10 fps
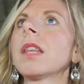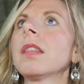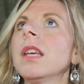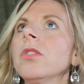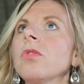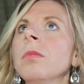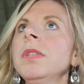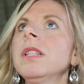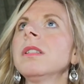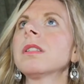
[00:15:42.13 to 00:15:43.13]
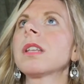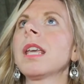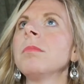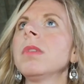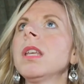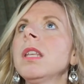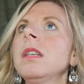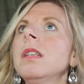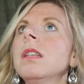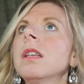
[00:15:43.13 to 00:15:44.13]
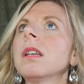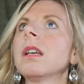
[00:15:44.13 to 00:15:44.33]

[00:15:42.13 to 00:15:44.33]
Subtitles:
The Andromedans came in.